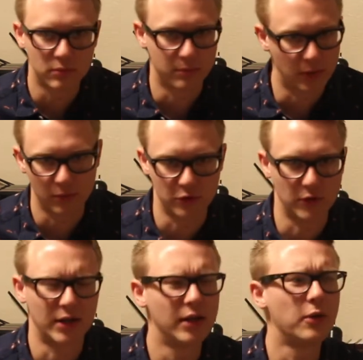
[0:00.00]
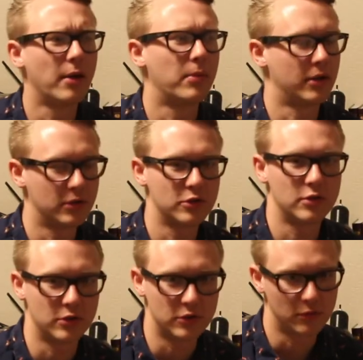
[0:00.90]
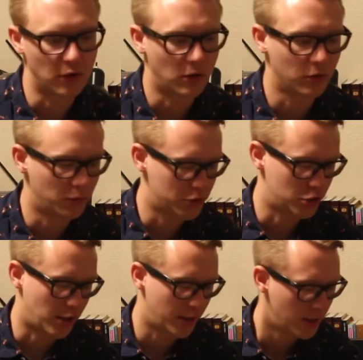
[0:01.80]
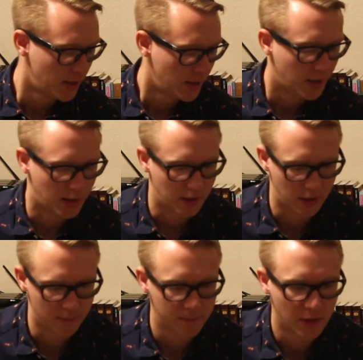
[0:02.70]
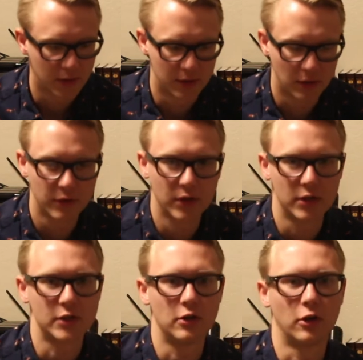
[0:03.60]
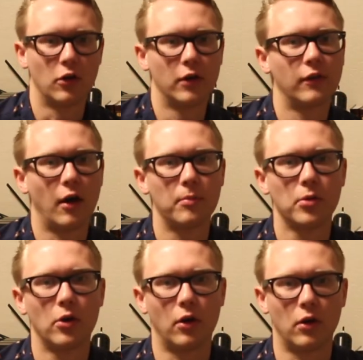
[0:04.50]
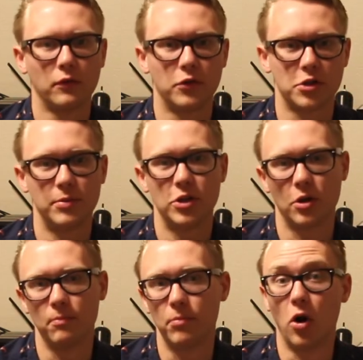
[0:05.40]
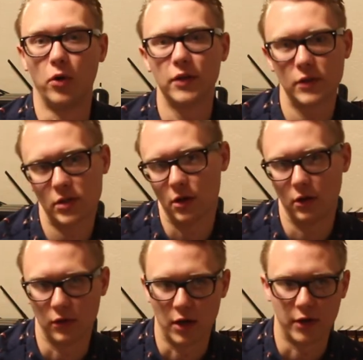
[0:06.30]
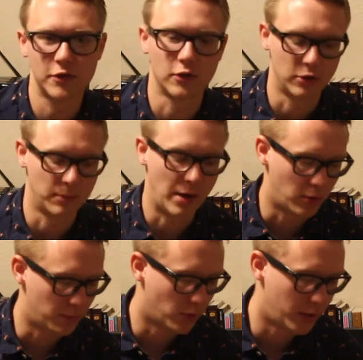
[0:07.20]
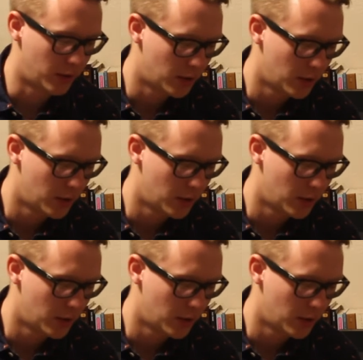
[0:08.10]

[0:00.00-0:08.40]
be able to do that anyway, but all in one shot. And then the other thing is you're going to upload all of your speech components online. So your PowerPoint,